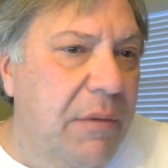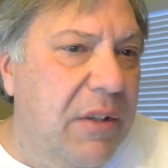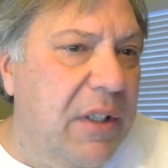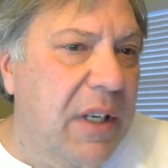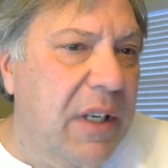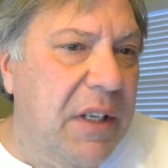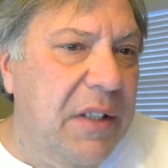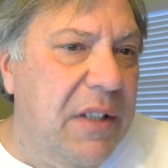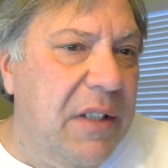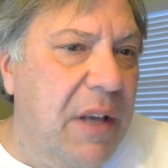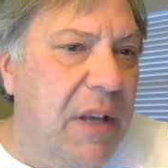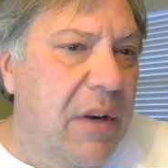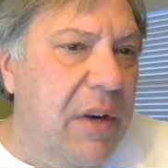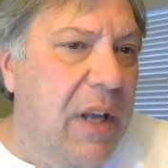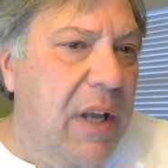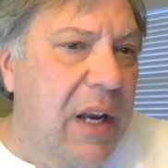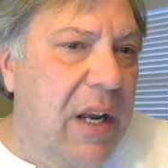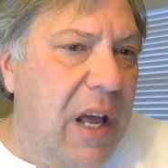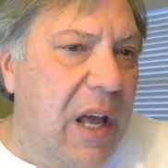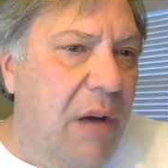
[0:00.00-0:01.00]
6, 7,
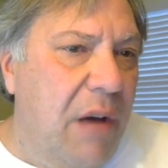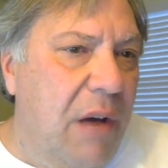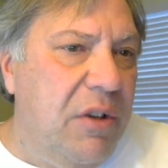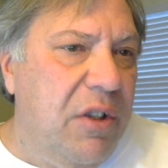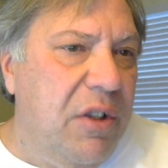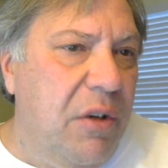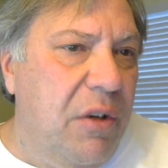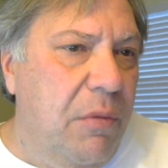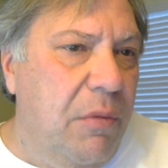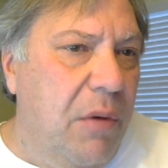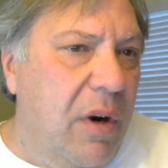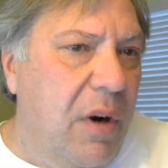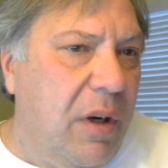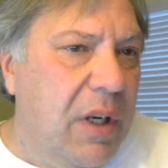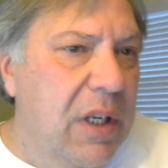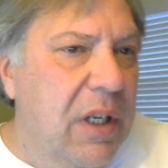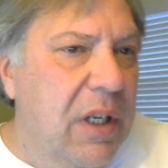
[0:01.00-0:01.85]
8 hours at work.